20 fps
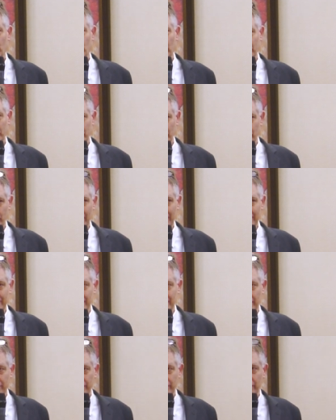with
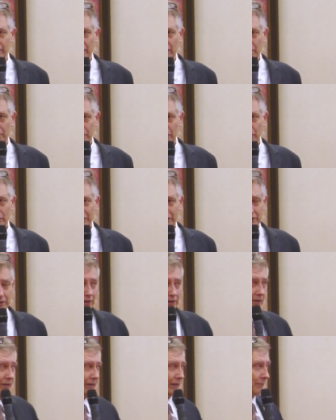progressive
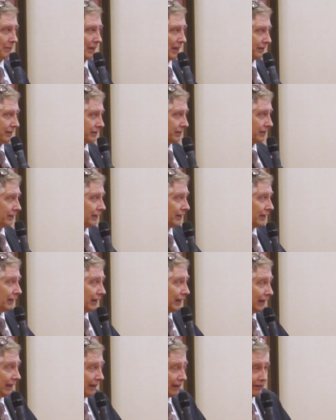components to their M S.
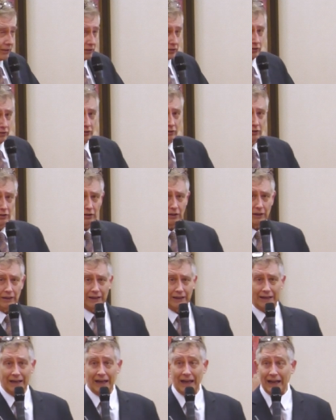It is
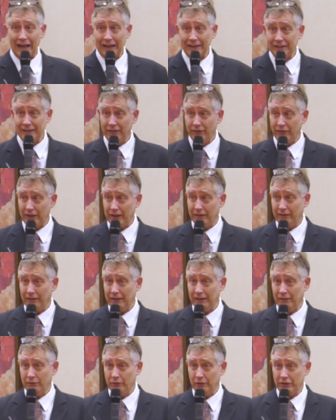an active
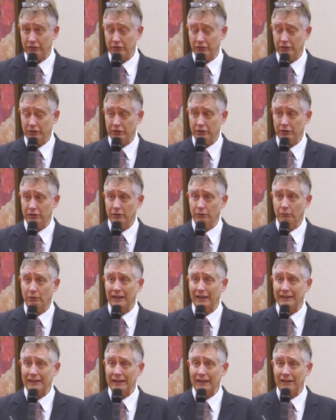area of research
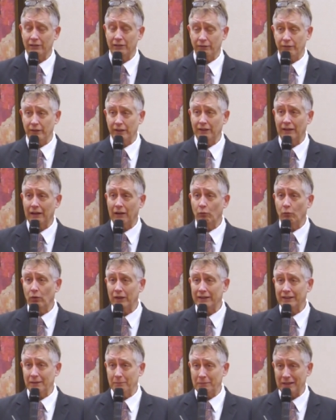right now to figure out
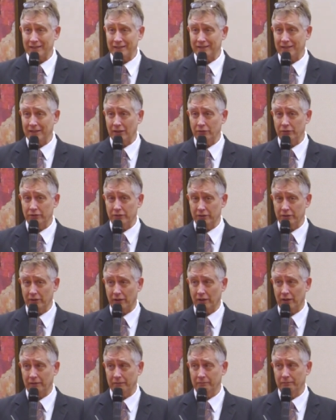what the best doses
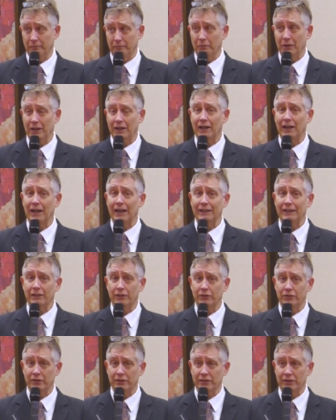are. But high
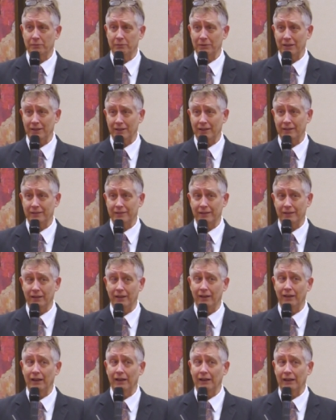doses have been
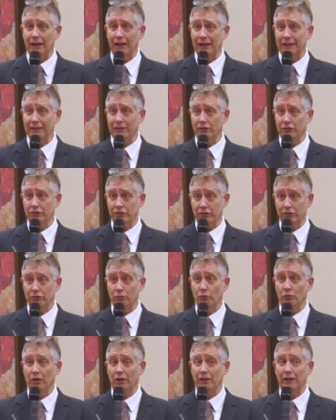tested, and high
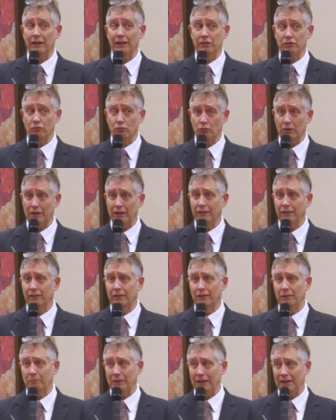doses work as well
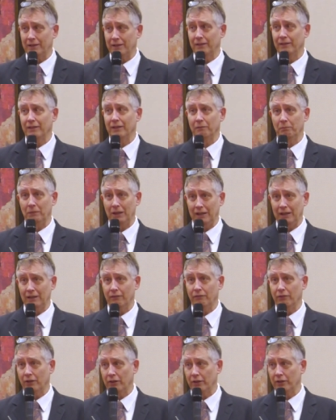or better than many
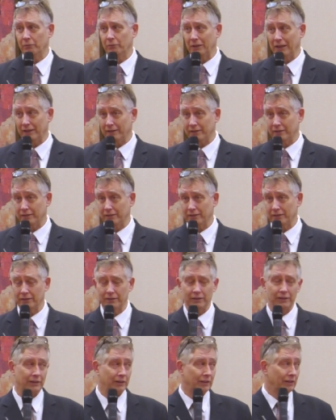of our other medicines.